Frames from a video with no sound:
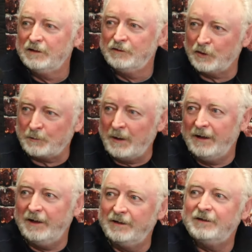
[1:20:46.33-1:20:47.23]
Shook my
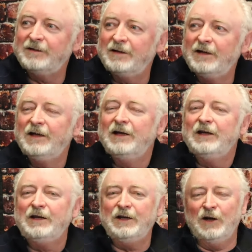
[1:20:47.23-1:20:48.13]
hand. Nice.
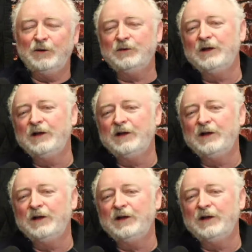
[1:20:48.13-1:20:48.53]
You know,